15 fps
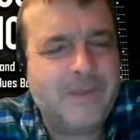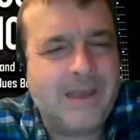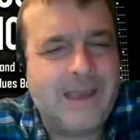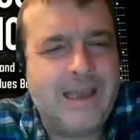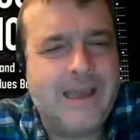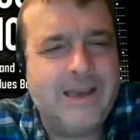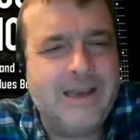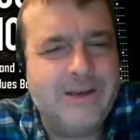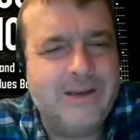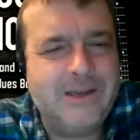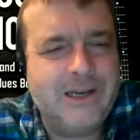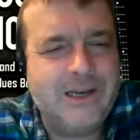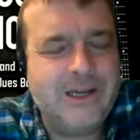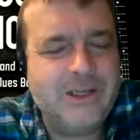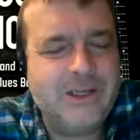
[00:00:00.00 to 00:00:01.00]
And
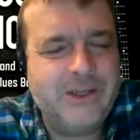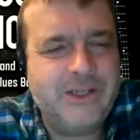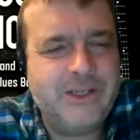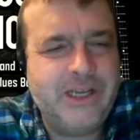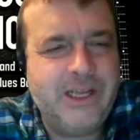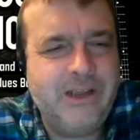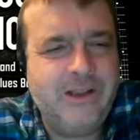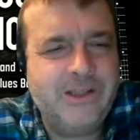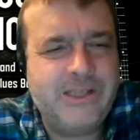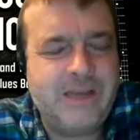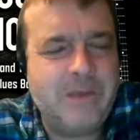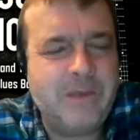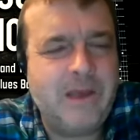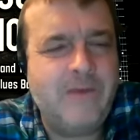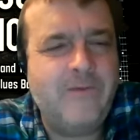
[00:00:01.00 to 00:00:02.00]
uh, she
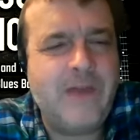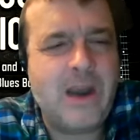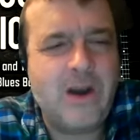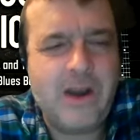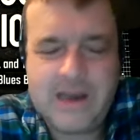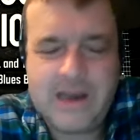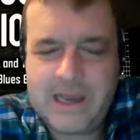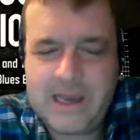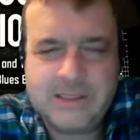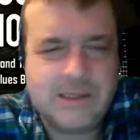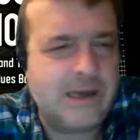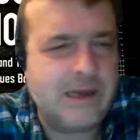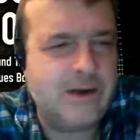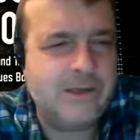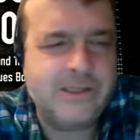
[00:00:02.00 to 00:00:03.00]
sent me a very nice
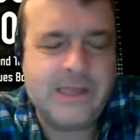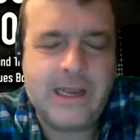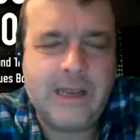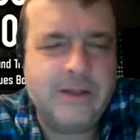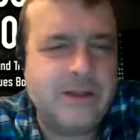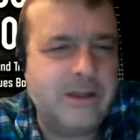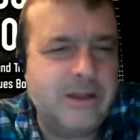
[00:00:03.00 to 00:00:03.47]
letter saying that